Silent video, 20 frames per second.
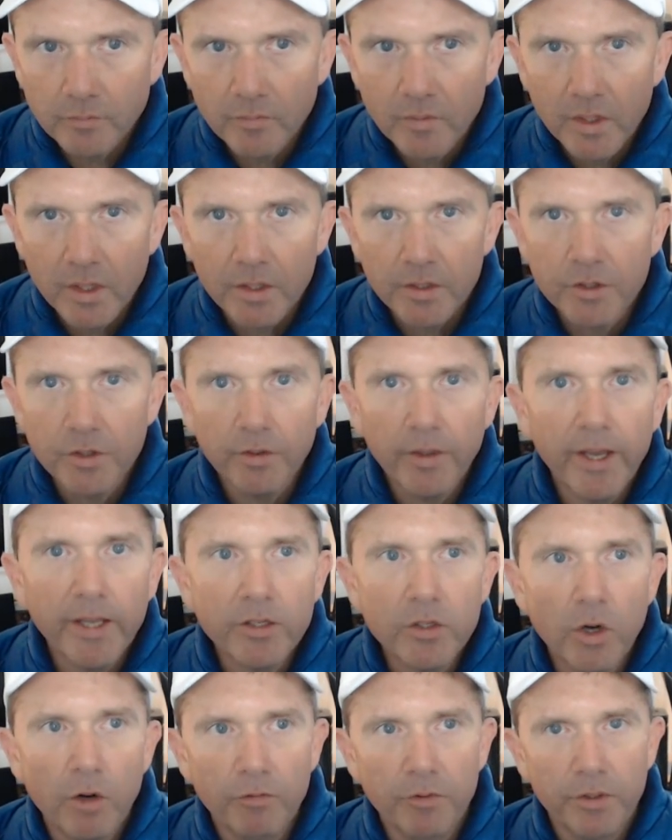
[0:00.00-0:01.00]
So that's
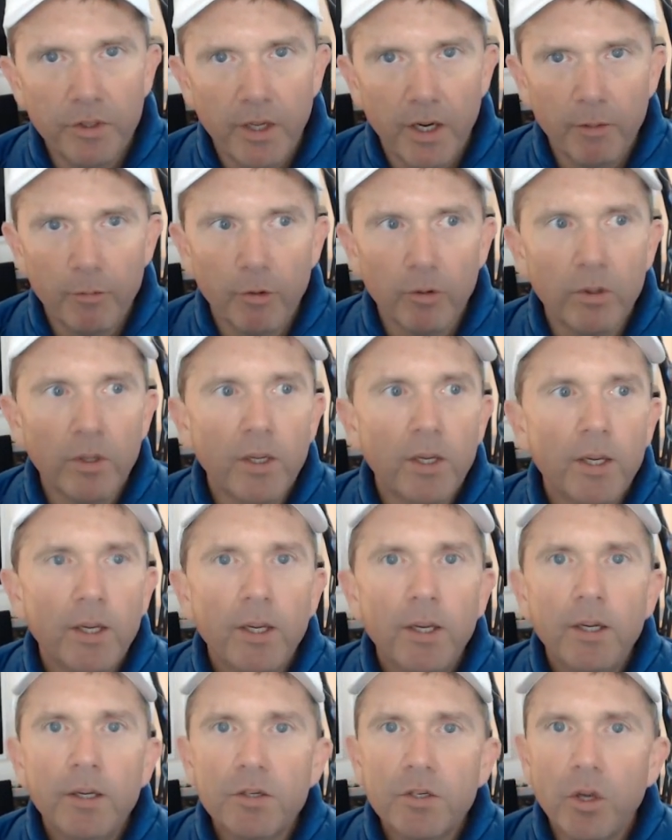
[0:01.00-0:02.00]
off the table.
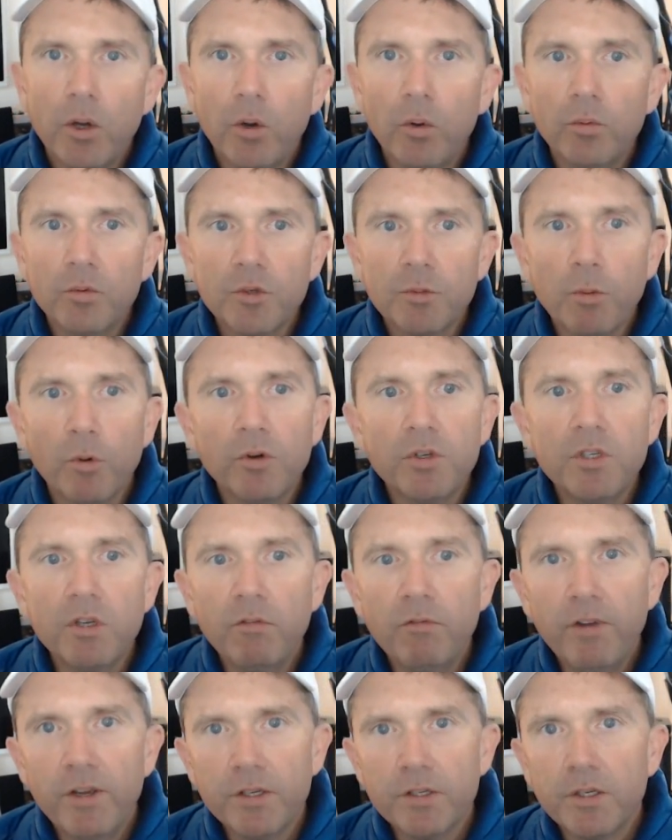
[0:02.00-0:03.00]
So sports
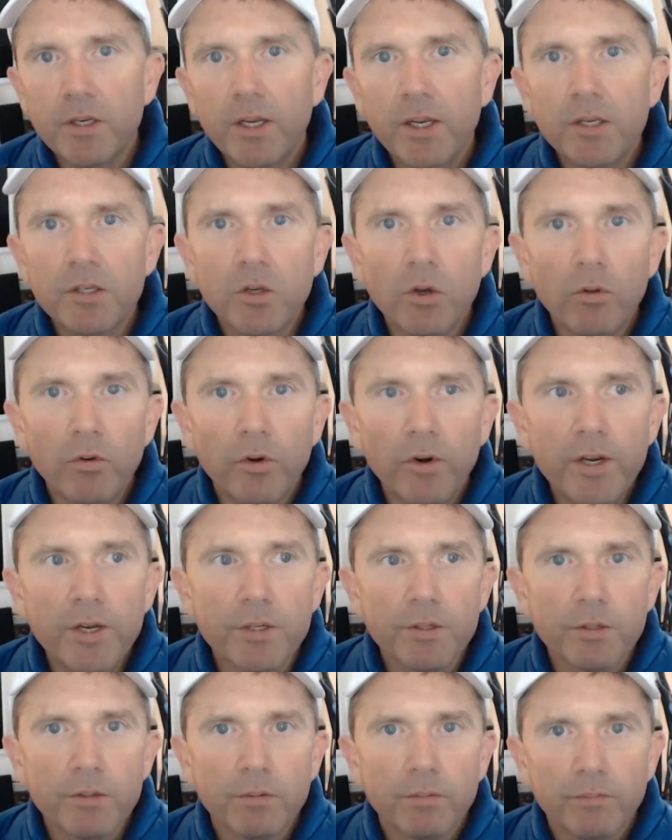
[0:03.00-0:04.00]
investing is all there
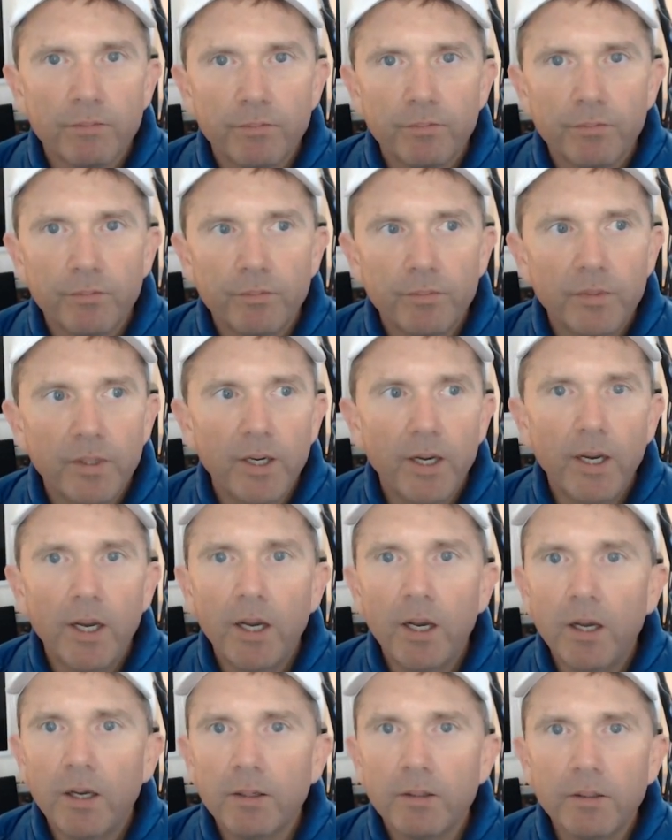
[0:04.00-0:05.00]
is.
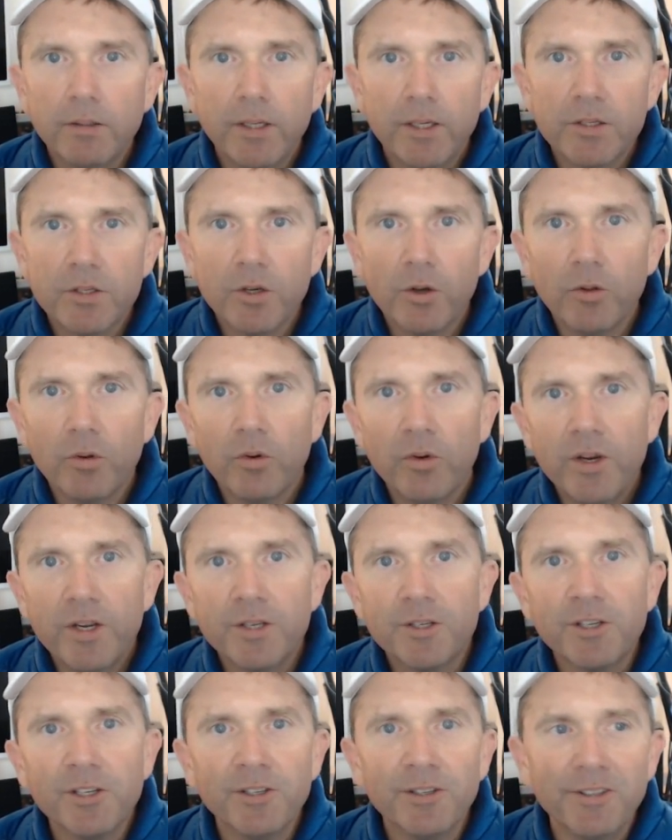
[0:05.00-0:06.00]
That's all there
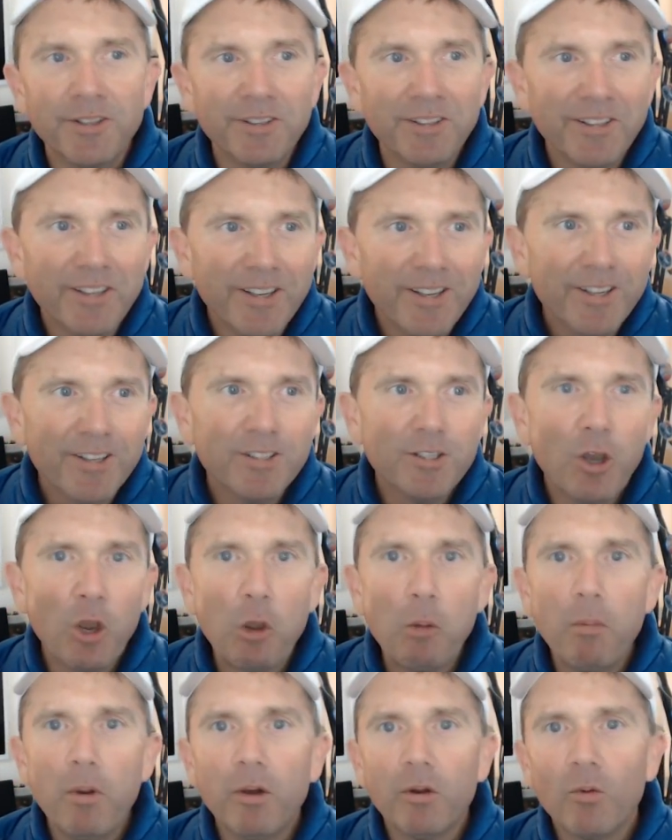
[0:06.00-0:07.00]
is. Talk
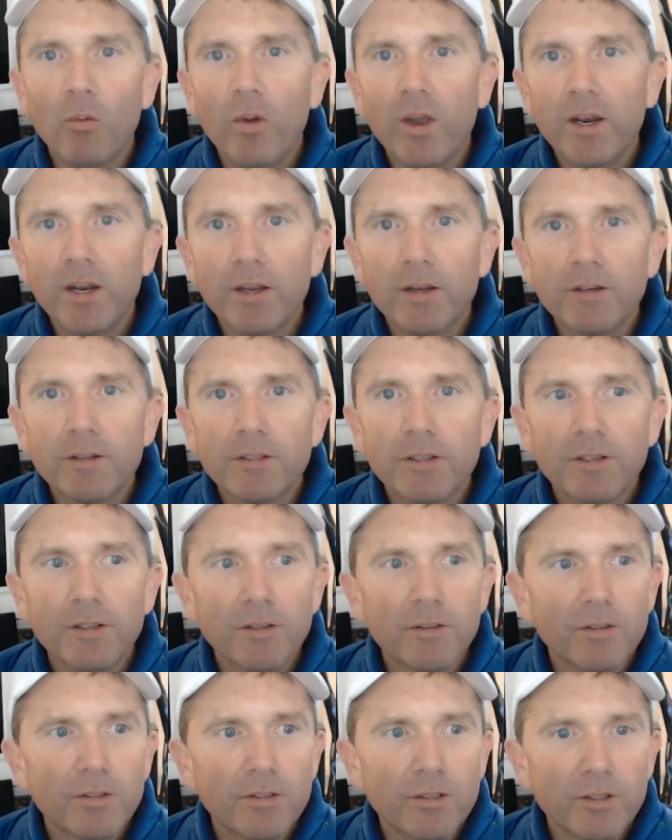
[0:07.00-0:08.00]
about a way
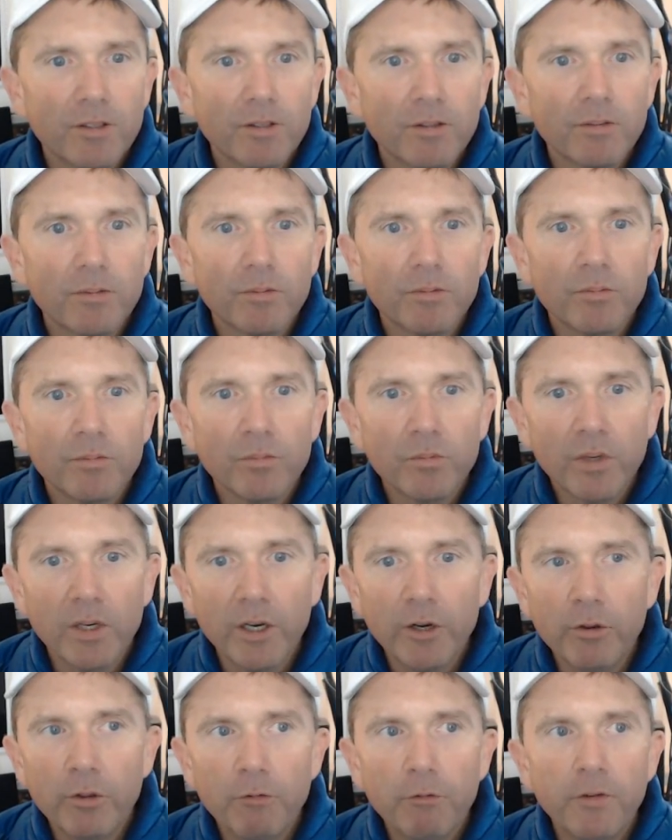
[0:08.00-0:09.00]
to
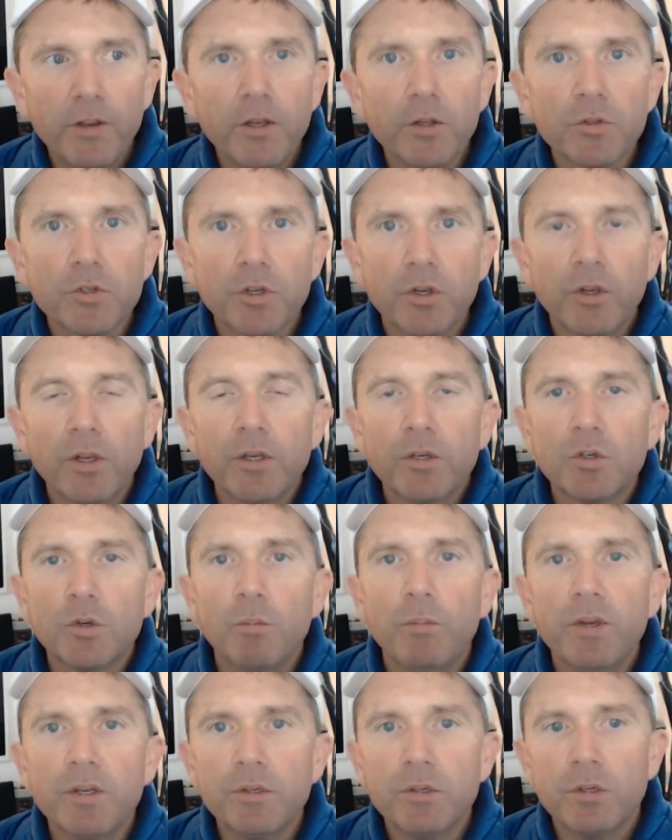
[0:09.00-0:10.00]
clear the field so you can get your
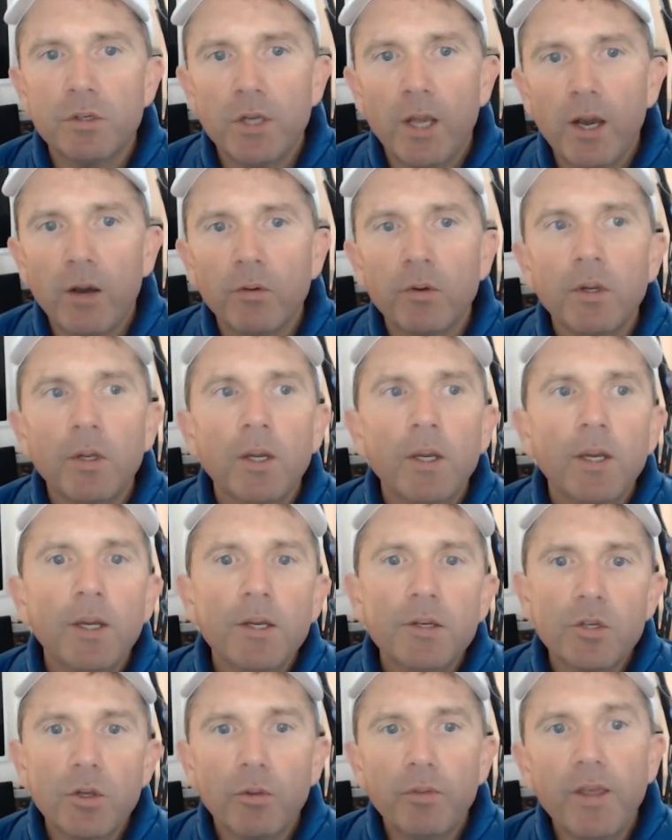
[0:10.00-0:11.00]
message out.
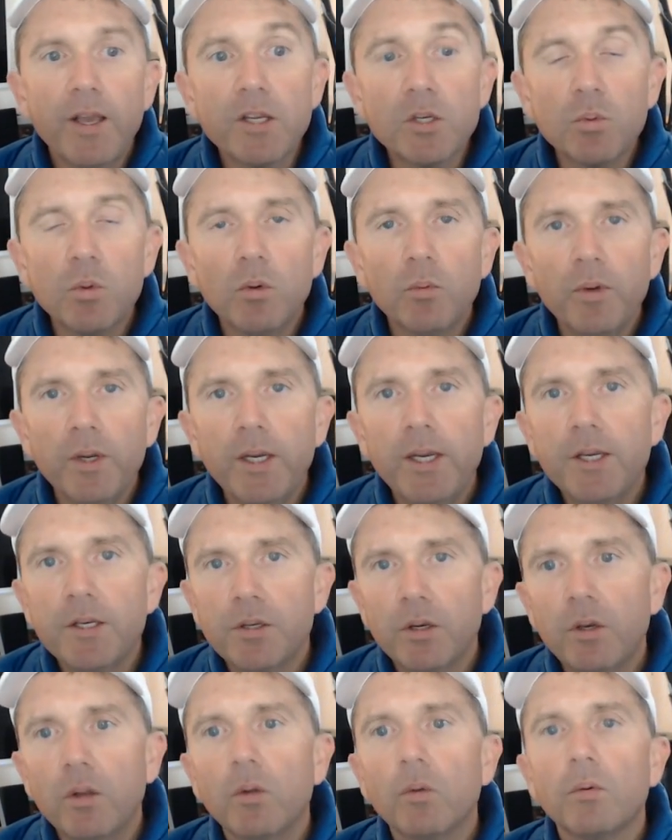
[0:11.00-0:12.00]
So that's what we need to
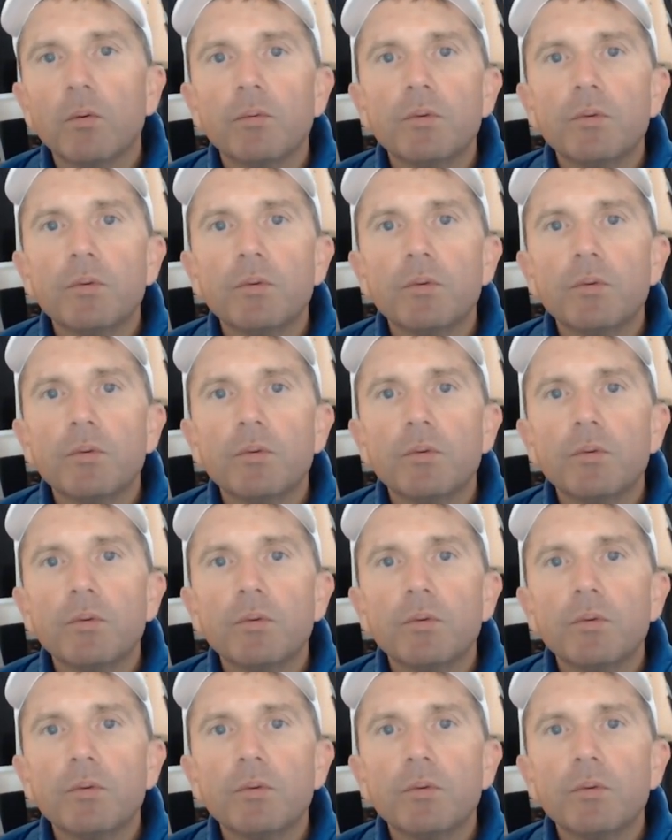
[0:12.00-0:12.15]
do.